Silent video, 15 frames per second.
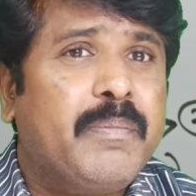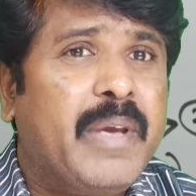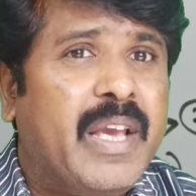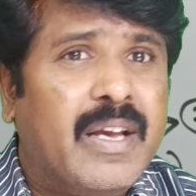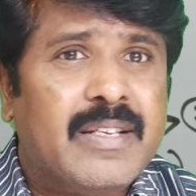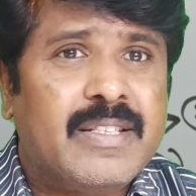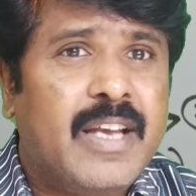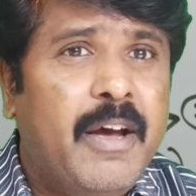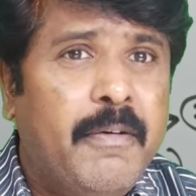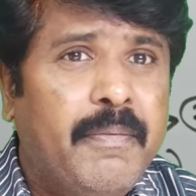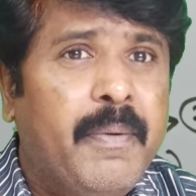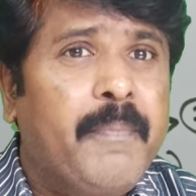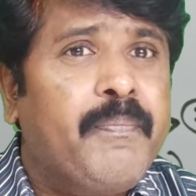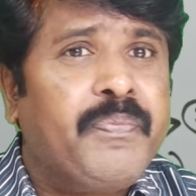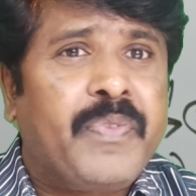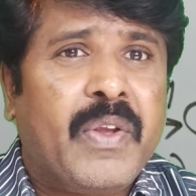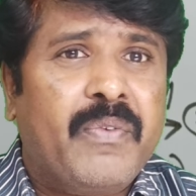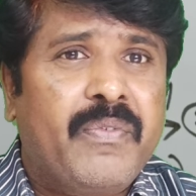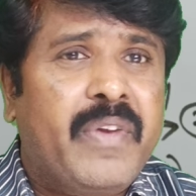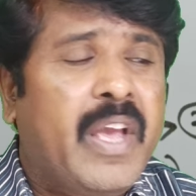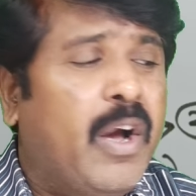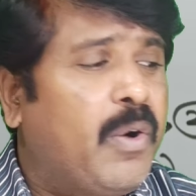because of
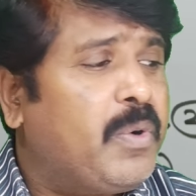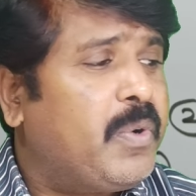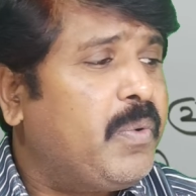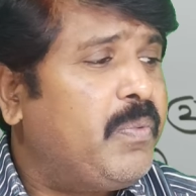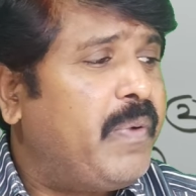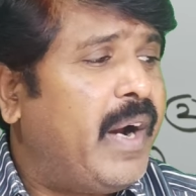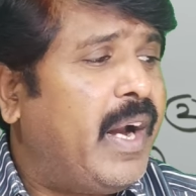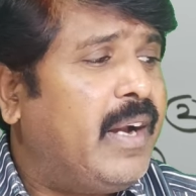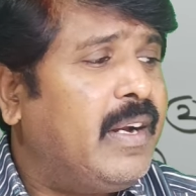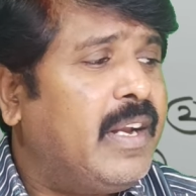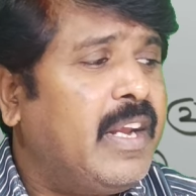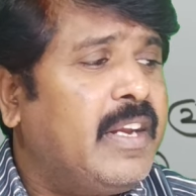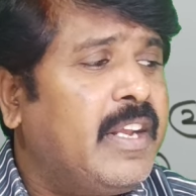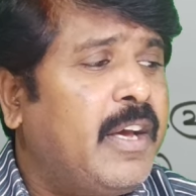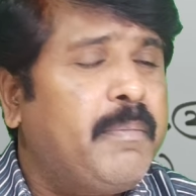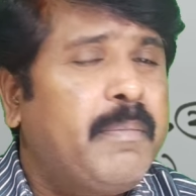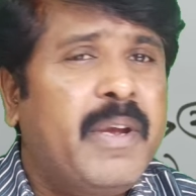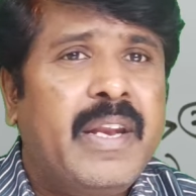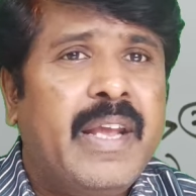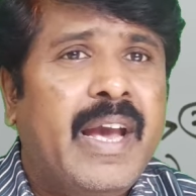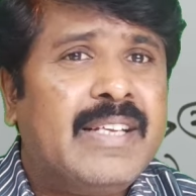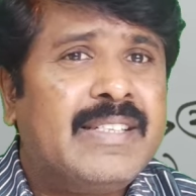we have to find theta
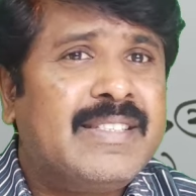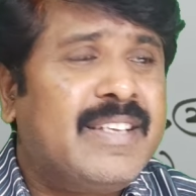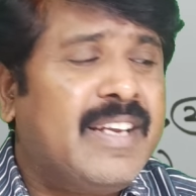b dash,